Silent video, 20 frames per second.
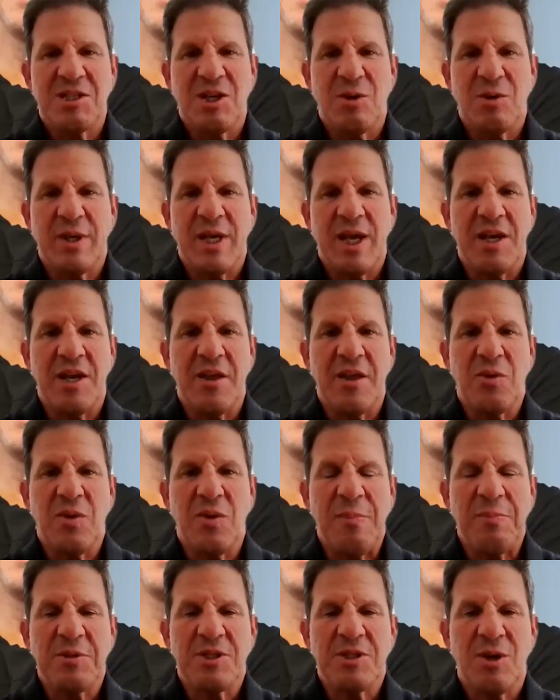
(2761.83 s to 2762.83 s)
So, yeah, another
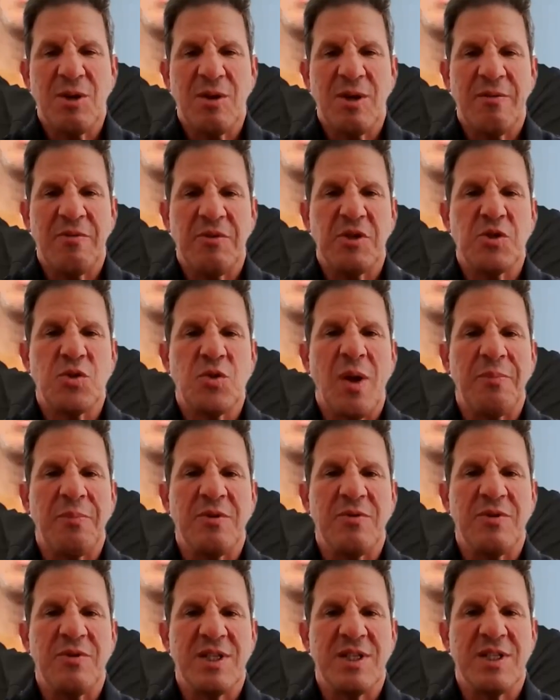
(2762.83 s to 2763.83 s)
episode of the
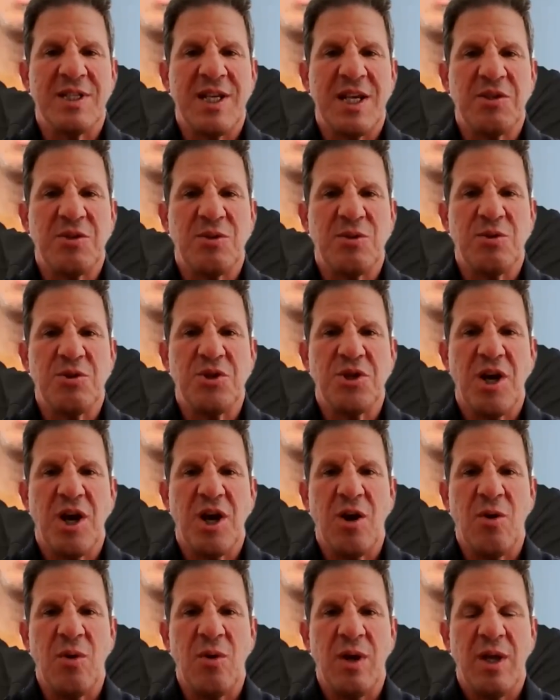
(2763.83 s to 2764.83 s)
Disruptive Successor
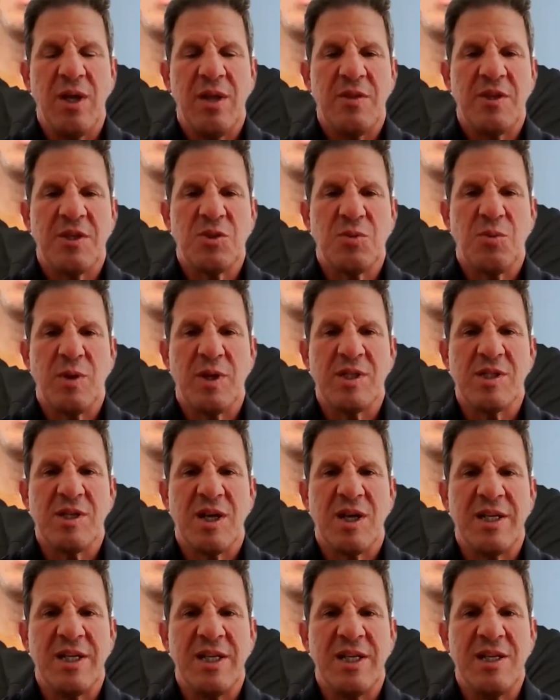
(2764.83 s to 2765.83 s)
Show. This one's
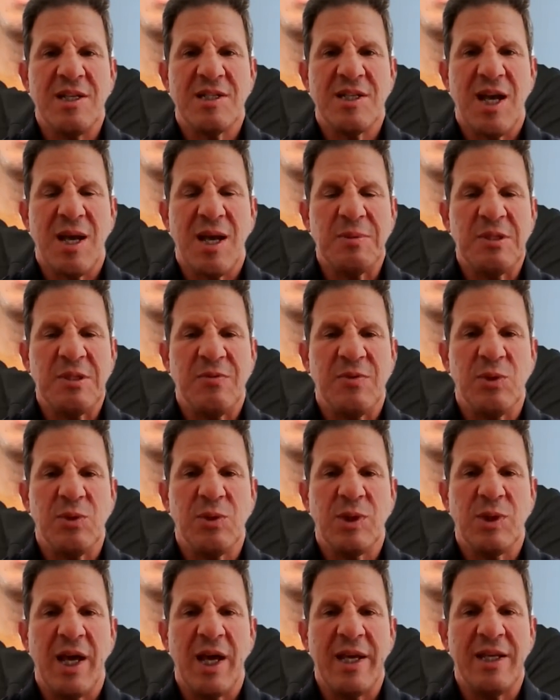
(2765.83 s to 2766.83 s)
on ESOPs. If
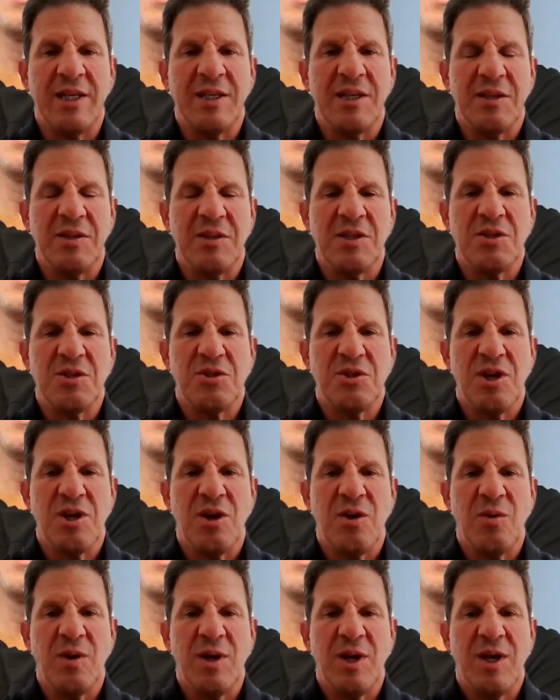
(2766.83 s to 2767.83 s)
you liked this
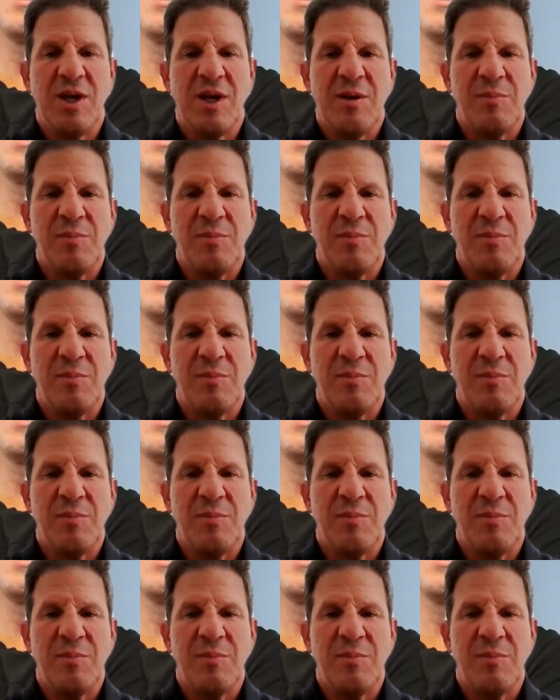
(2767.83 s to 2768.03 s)
show,